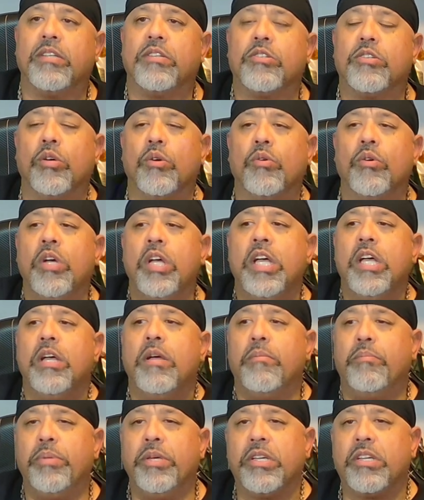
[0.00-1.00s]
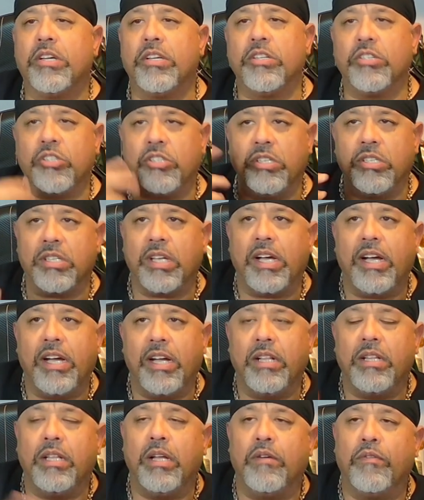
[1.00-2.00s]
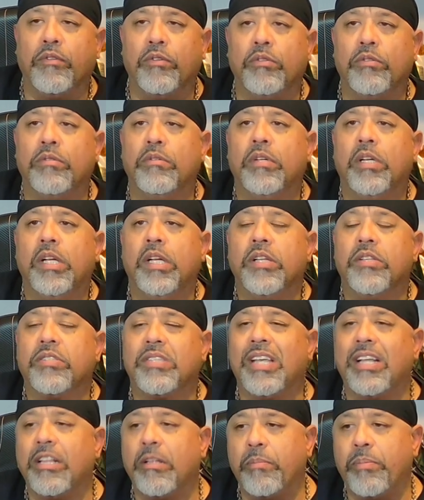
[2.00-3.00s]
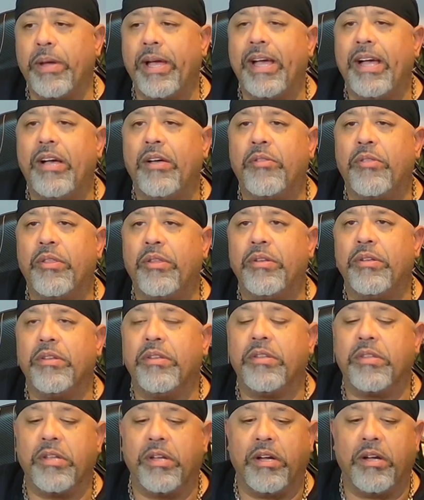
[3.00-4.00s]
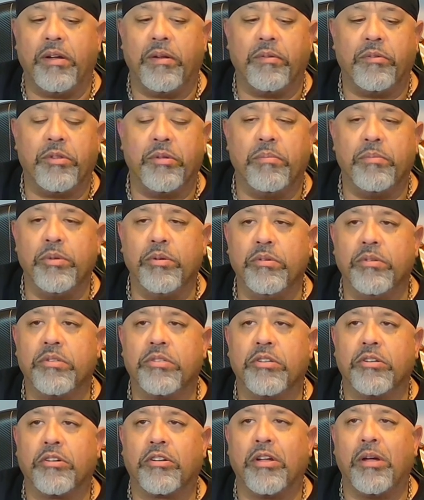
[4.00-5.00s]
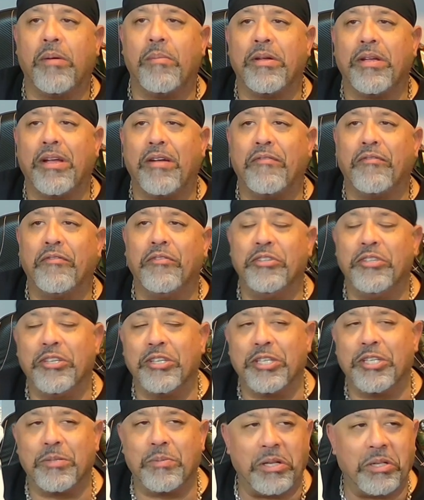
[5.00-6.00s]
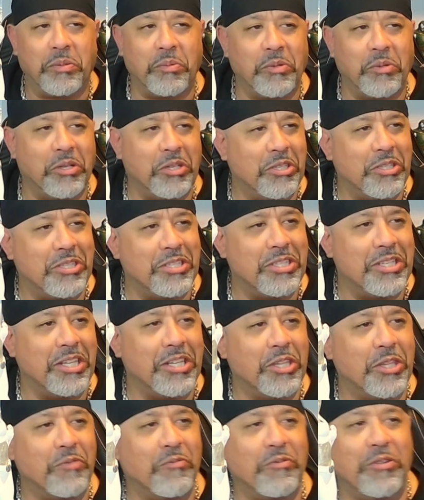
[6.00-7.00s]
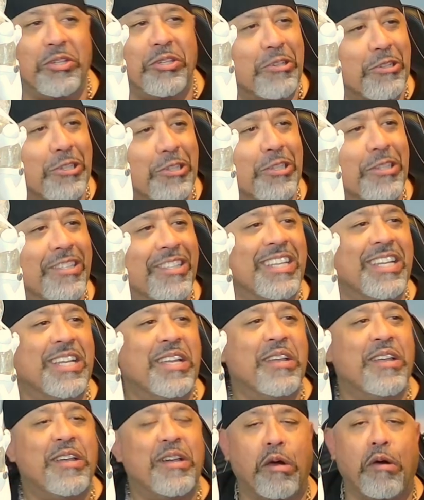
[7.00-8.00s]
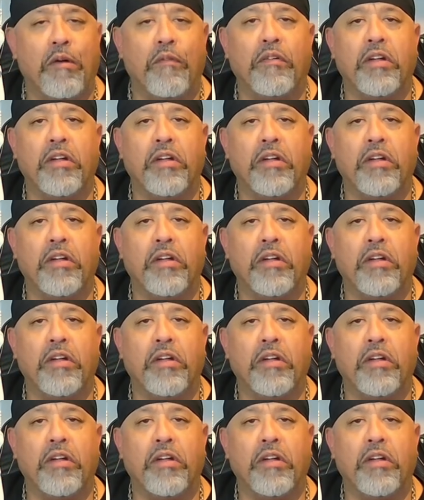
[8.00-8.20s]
So because she's a high-level telepath and the mutants are coming, I fully expect we're going to see another rendition of